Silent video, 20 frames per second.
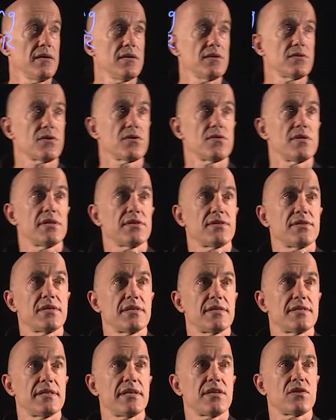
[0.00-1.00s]
So this
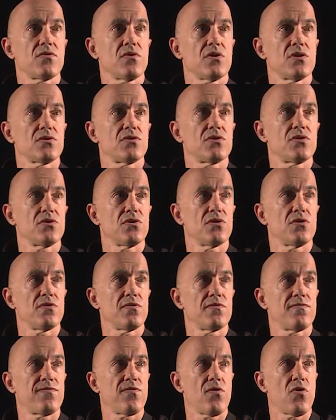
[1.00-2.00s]
is equal to
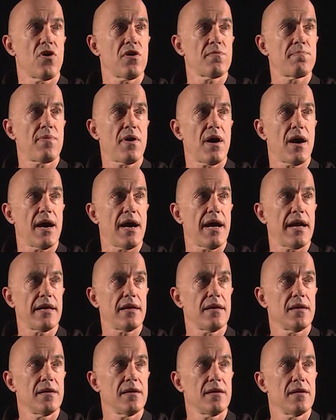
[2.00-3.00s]
4
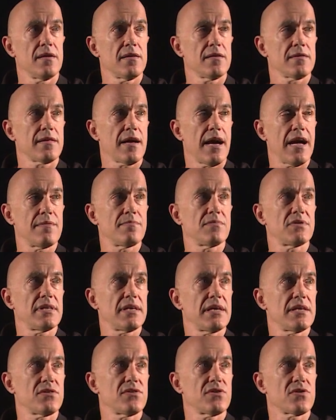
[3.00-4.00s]
pi times
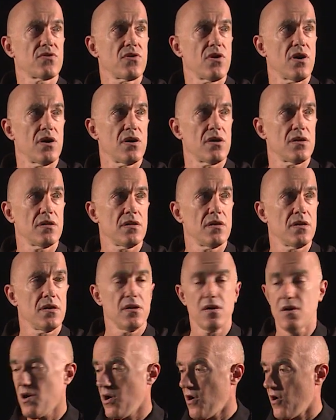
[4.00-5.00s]
the integral
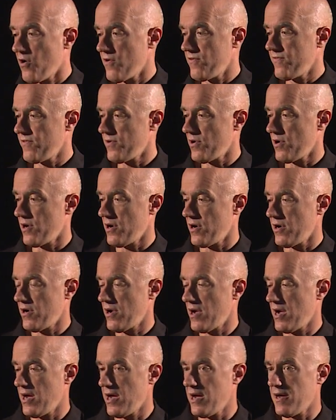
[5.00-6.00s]

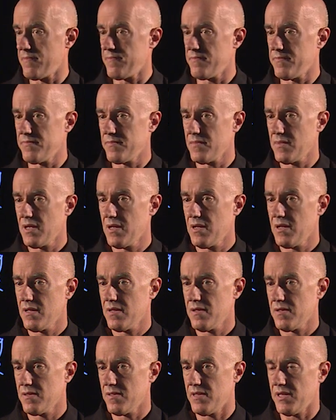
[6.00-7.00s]
over um,
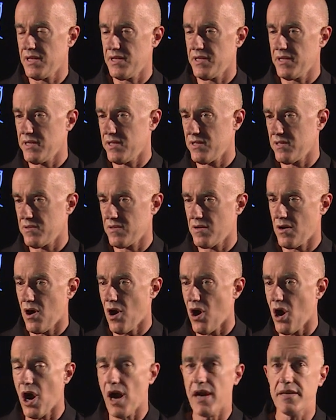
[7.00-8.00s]
the
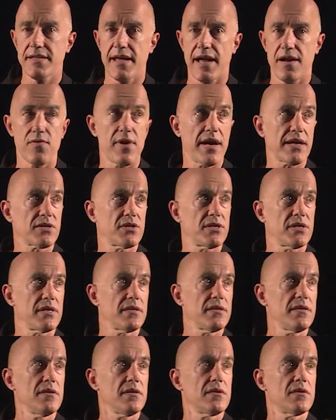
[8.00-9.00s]
r
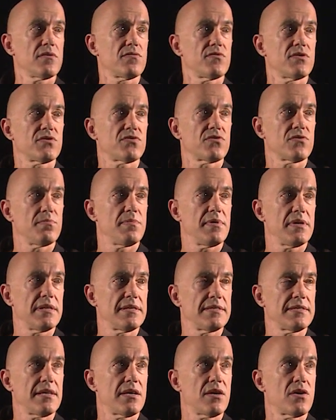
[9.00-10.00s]
direction, which will be
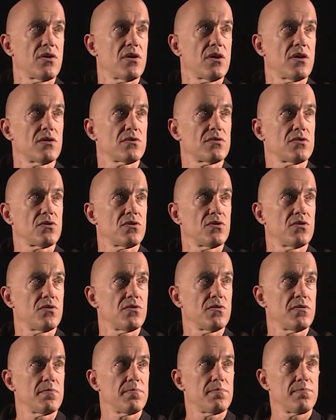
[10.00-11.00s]
0
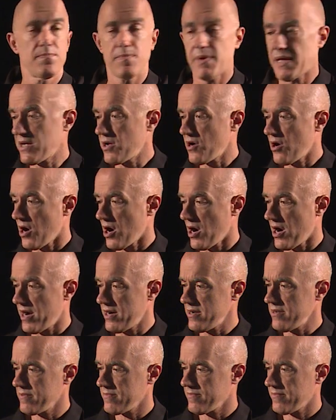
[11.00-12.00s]
to big
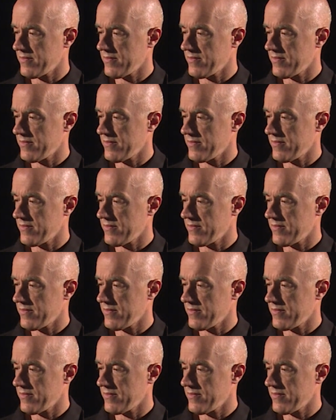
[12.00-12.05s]
R,